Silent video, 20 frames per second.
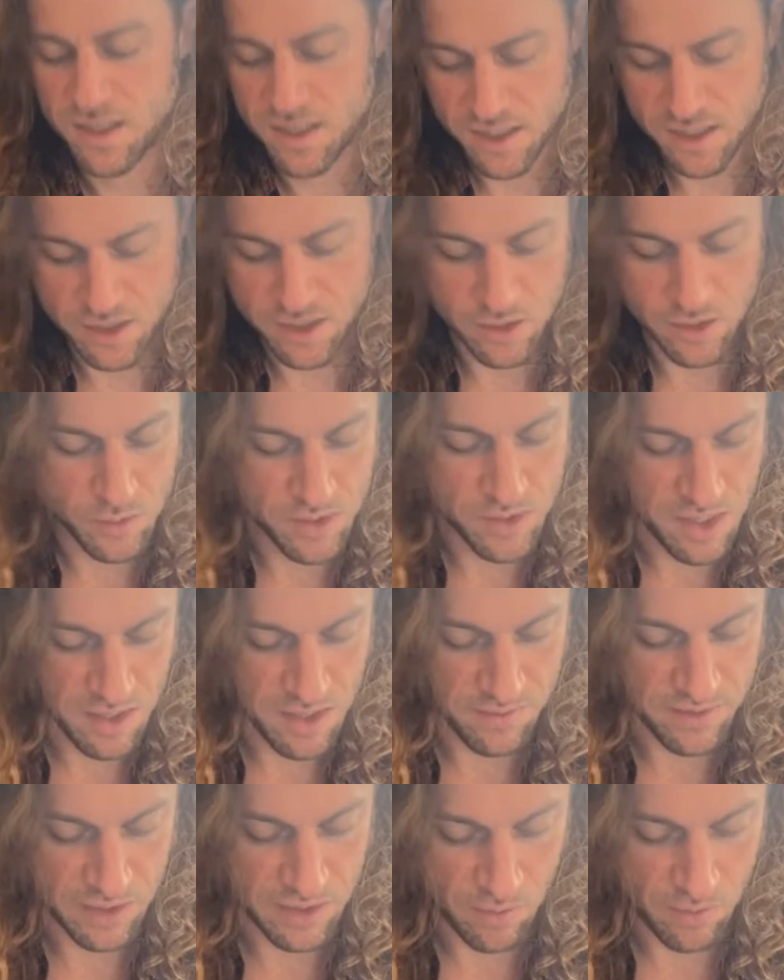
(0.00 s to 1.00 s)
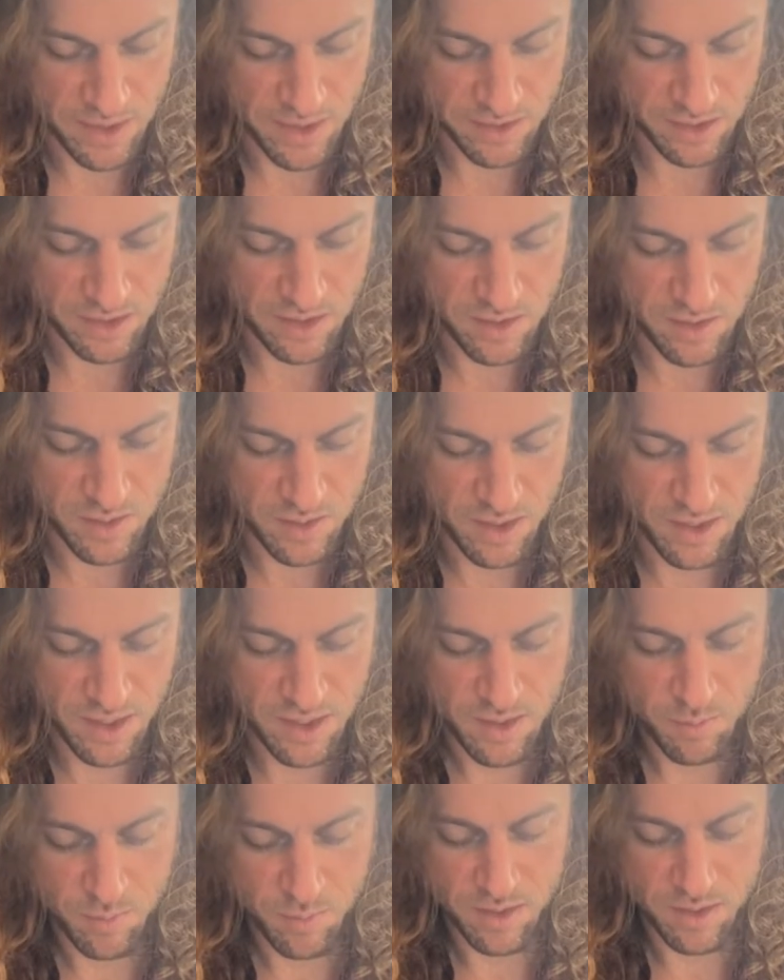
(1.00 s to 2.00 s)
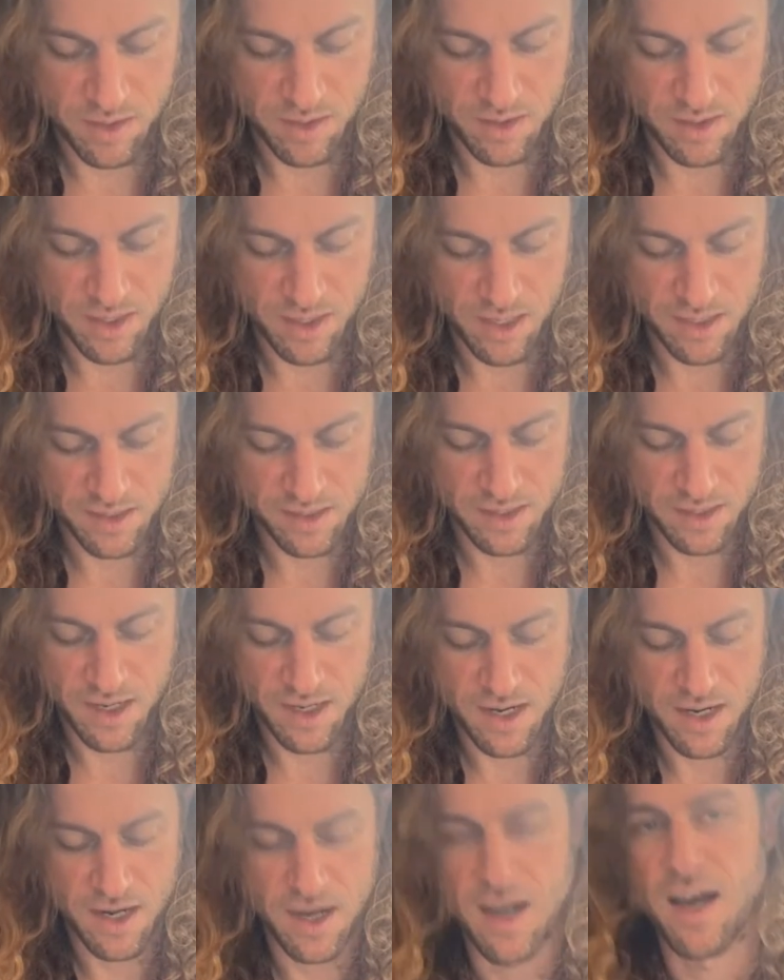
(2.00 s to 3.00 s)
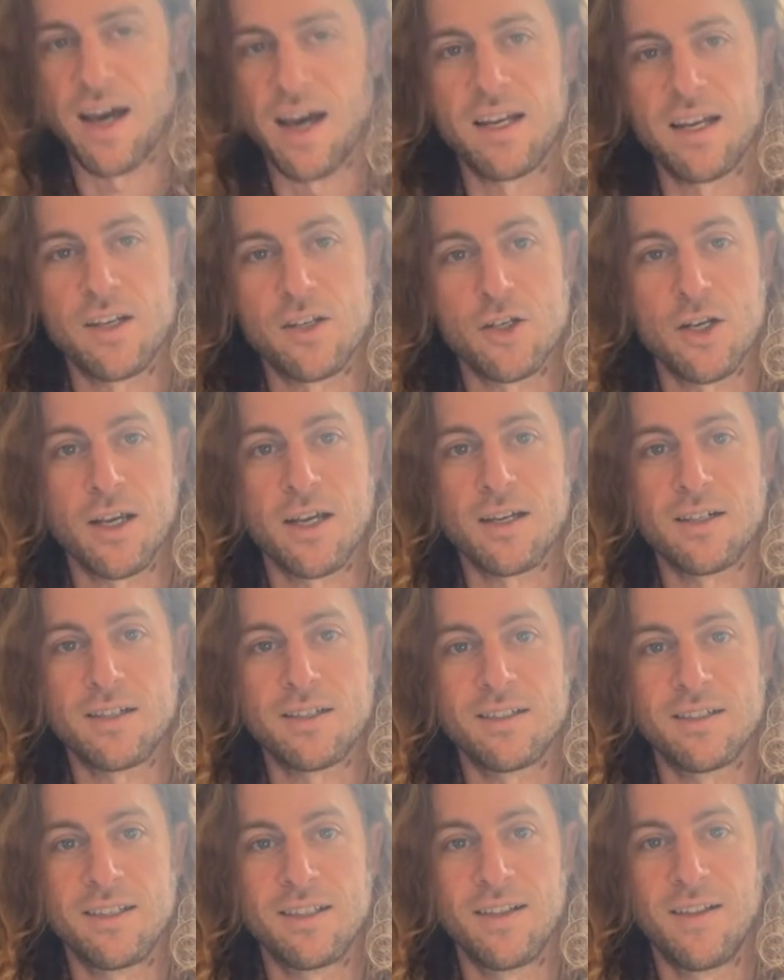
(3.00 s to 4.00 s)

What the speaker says: And so it was kind of like rescued, but then I guess the guy got out of jail.